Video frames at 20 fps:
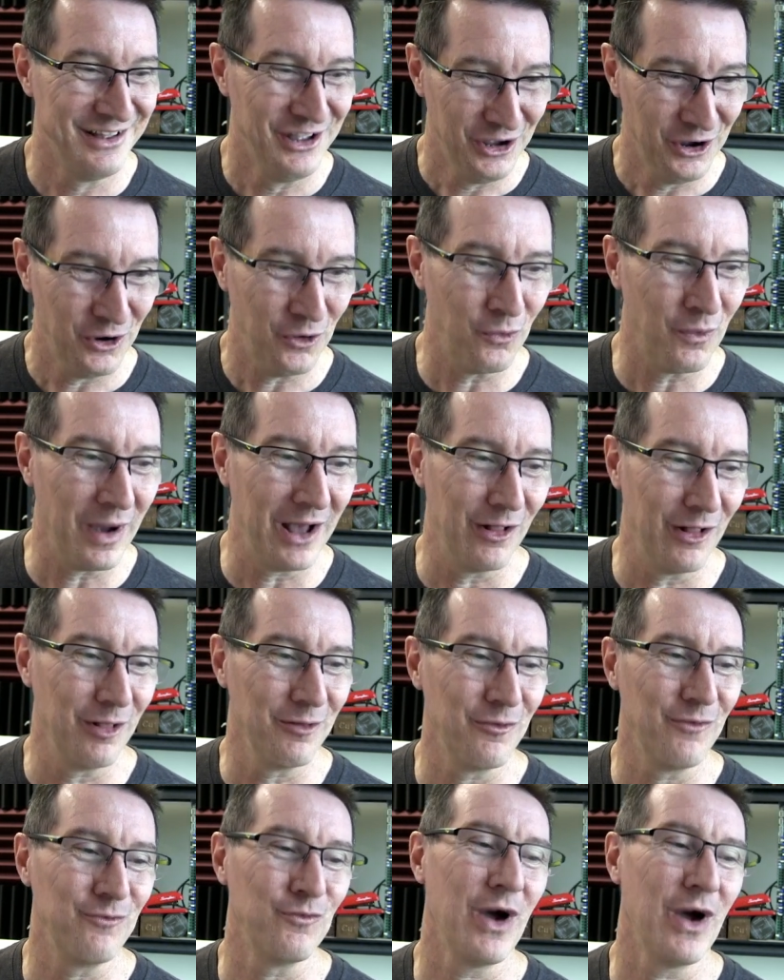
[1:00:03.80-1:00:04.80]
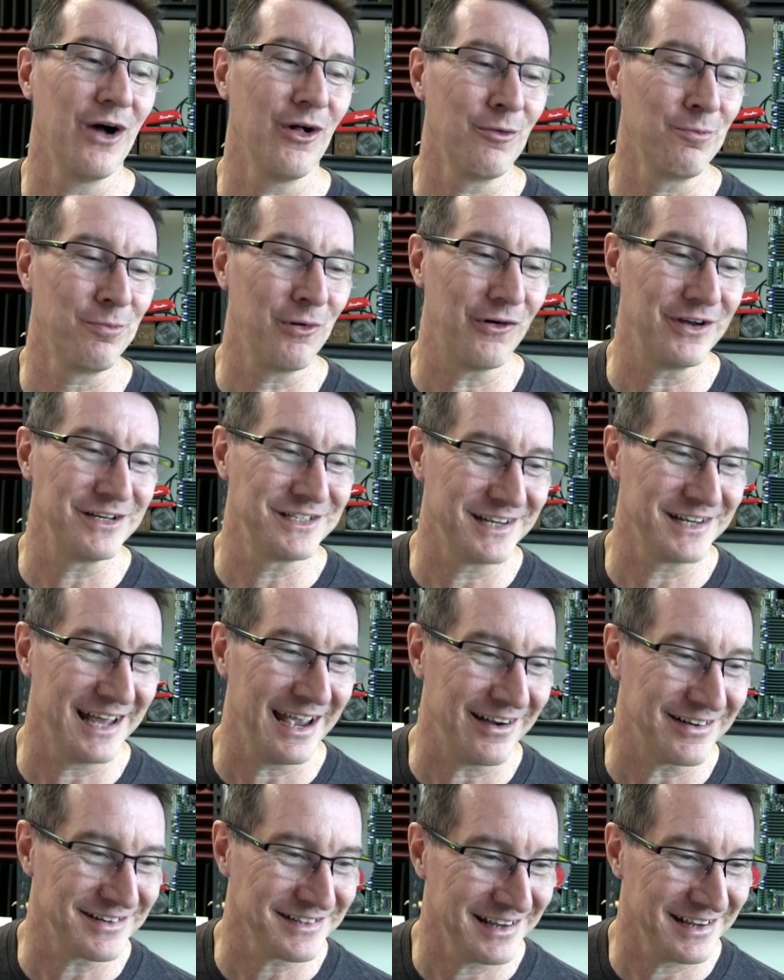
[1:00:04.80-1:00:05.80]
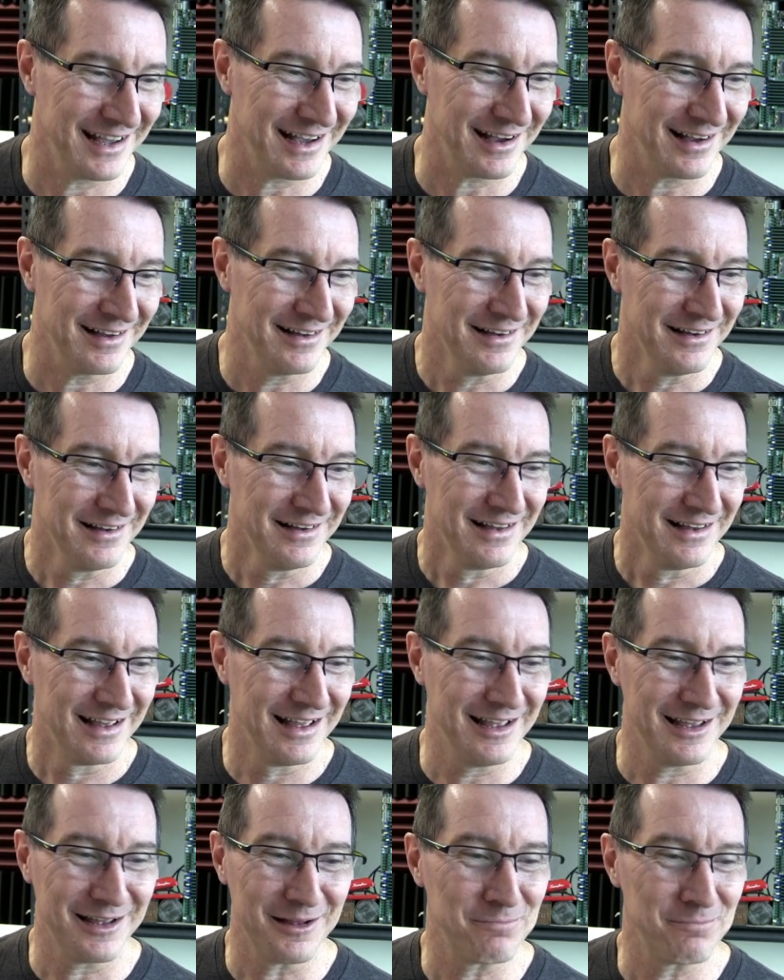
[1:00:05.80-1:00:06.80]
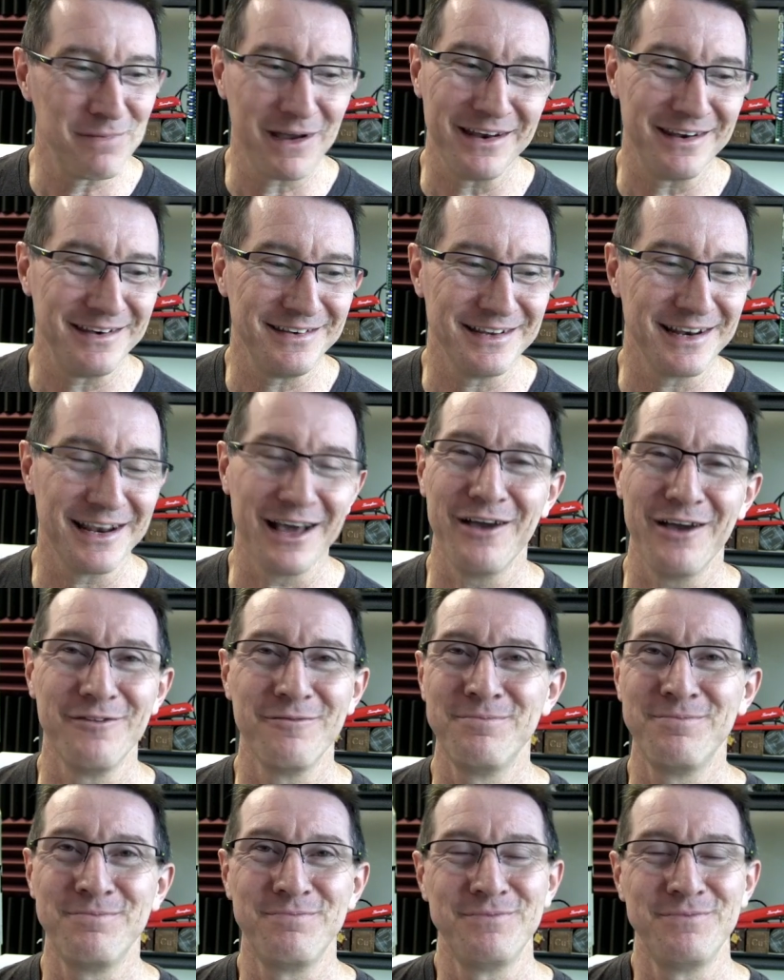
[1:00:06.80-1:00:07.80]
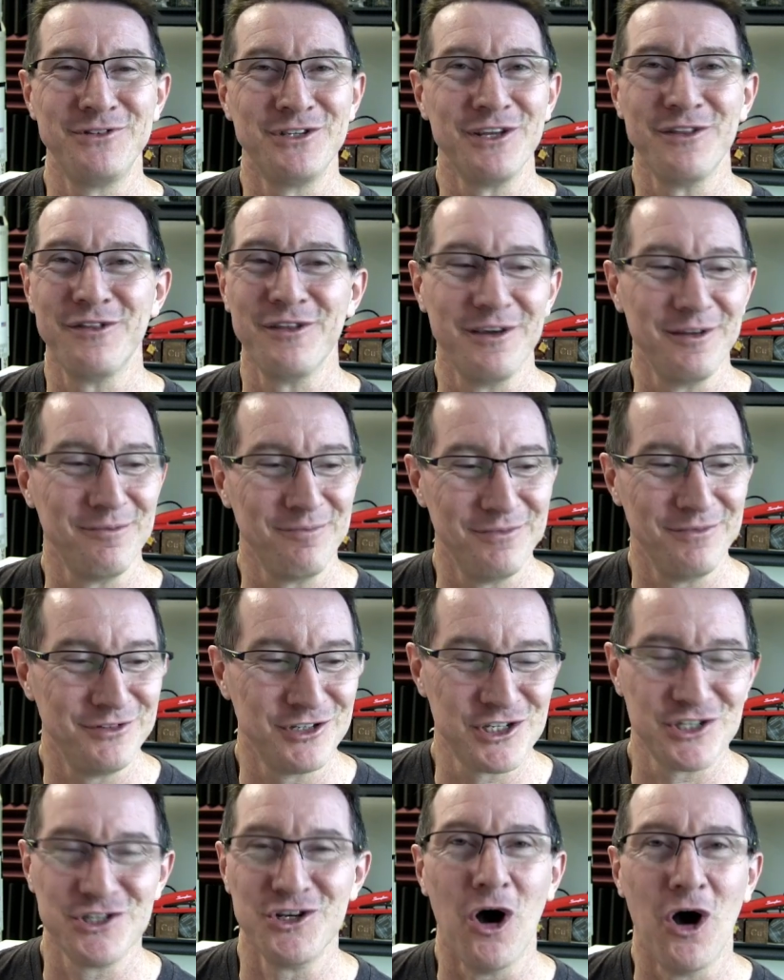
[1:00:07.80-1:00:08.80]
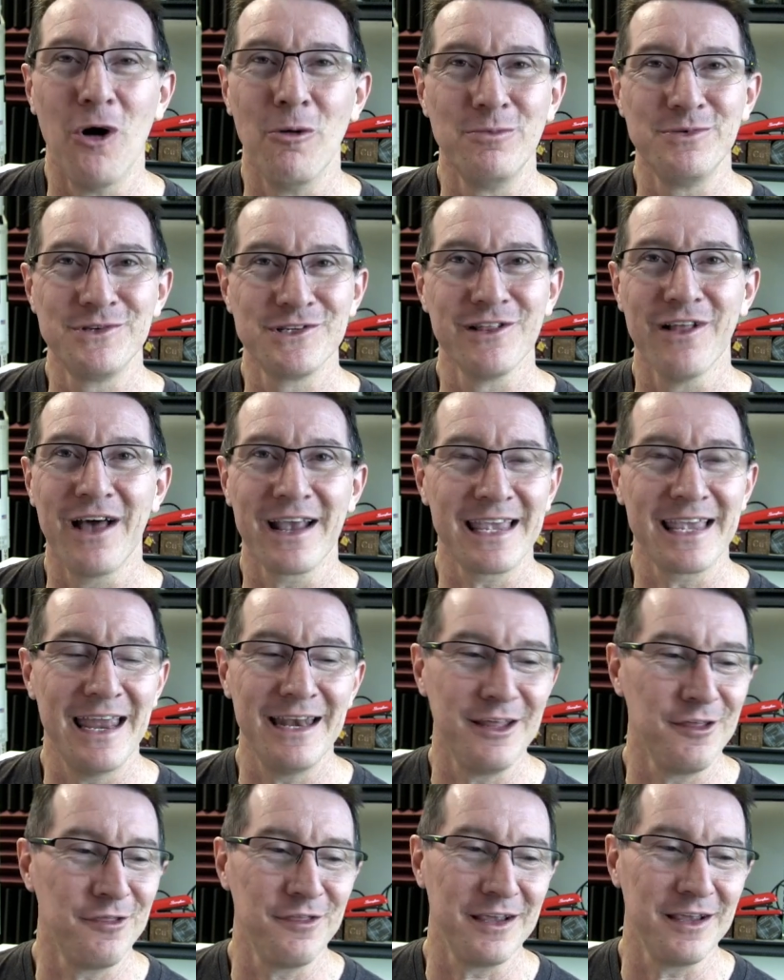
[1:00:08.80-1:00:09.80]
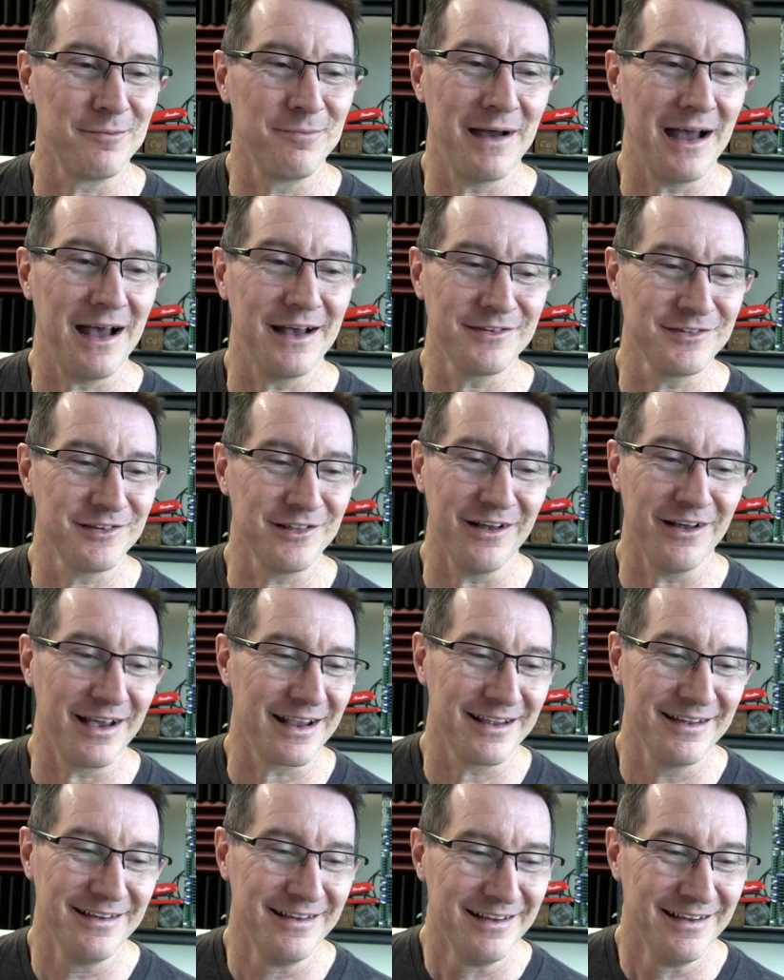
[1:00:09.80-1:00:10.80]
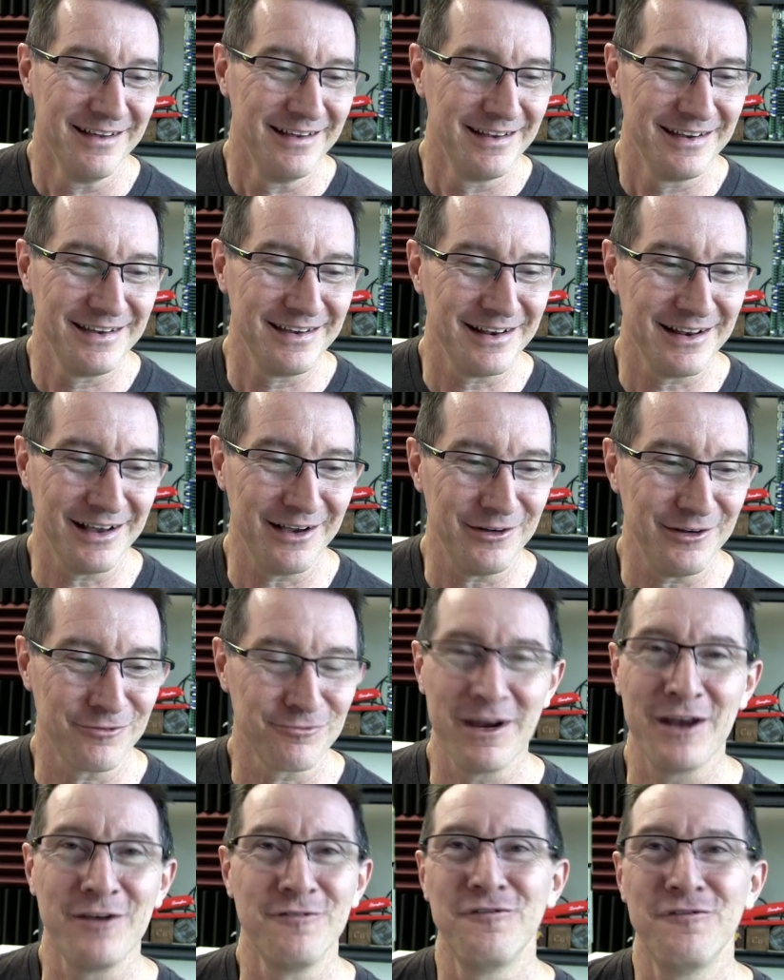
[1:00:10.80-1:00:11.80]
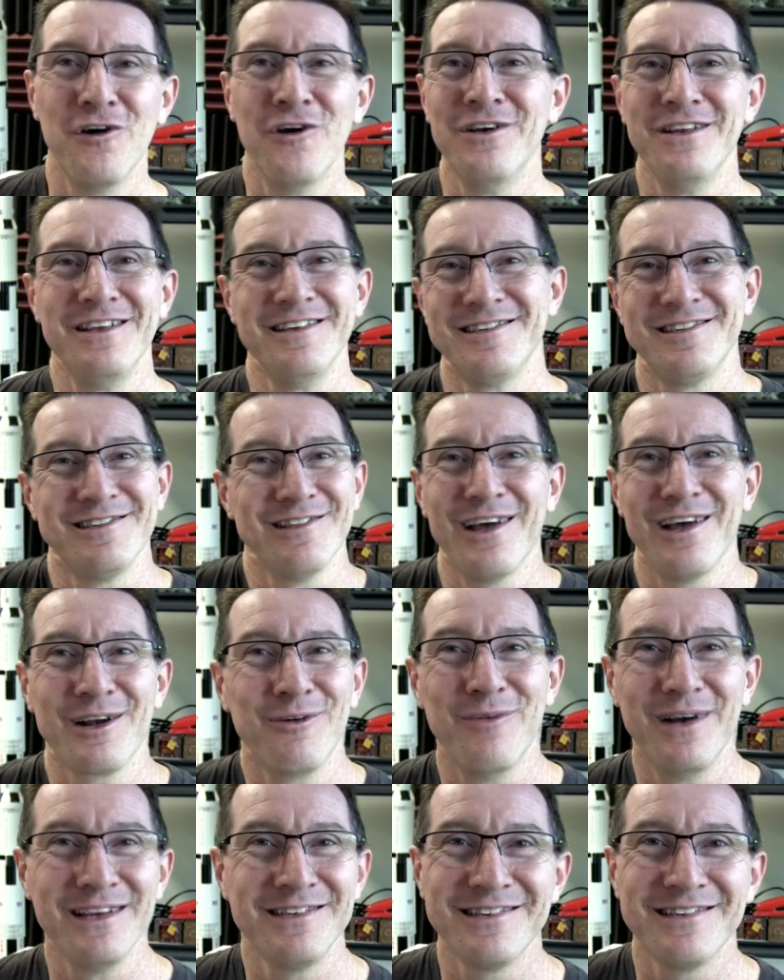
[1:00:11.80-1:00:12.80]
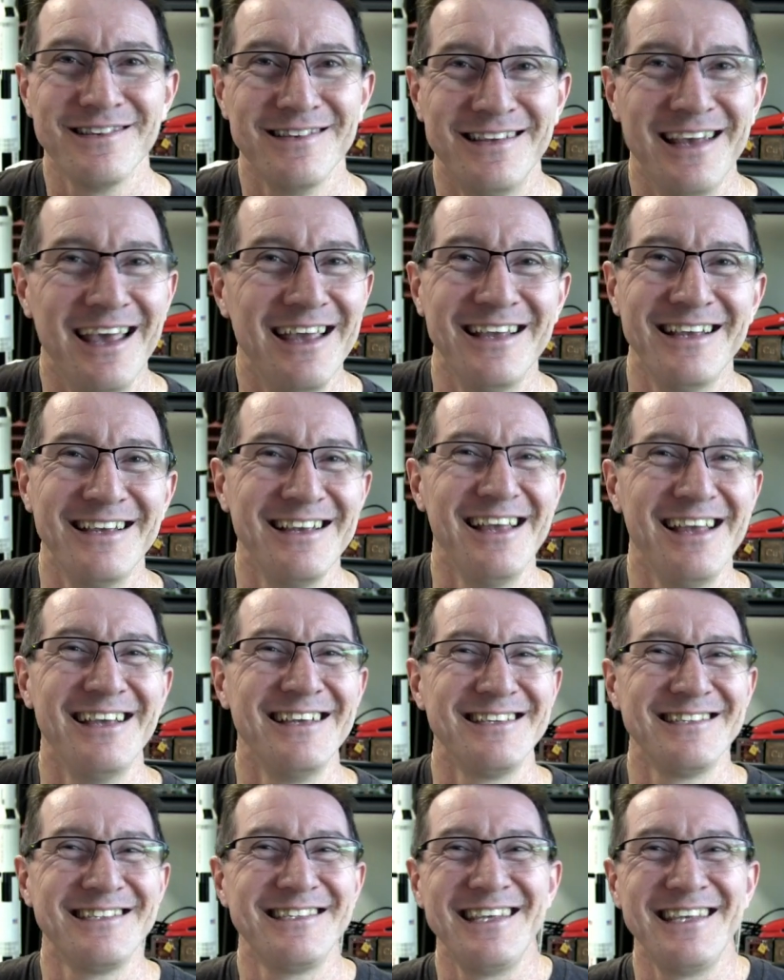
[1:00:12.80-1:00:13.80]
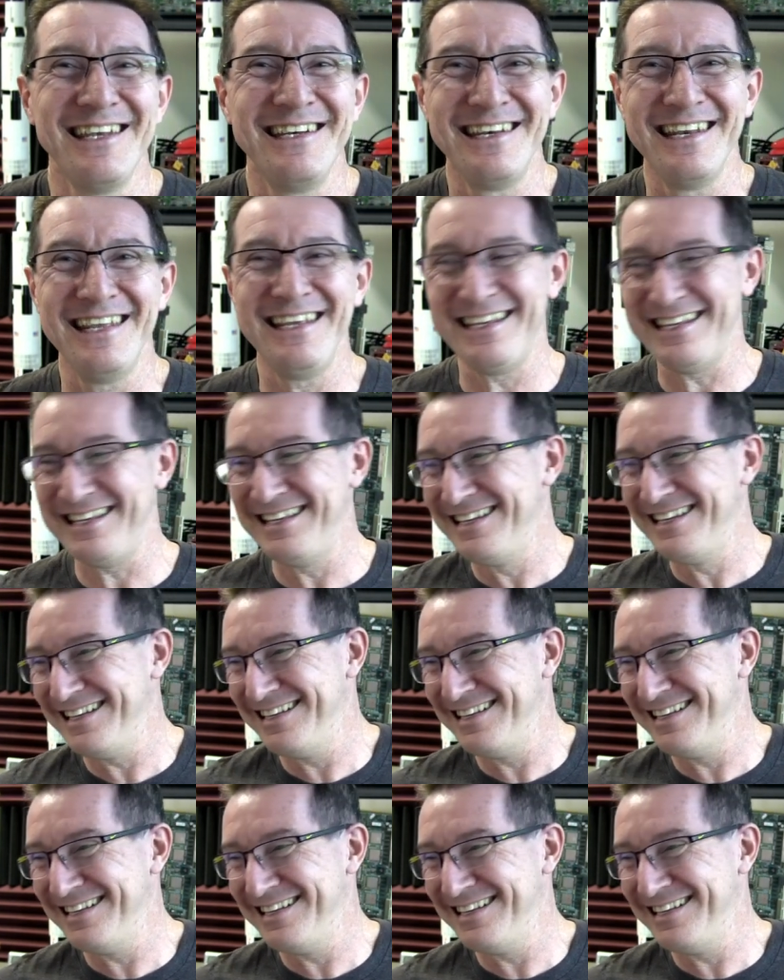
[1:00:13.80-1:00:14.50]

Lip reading: well pointed out. But, you know, to the snobs, like anything past, like, you know, Redfern is like Western Sydney.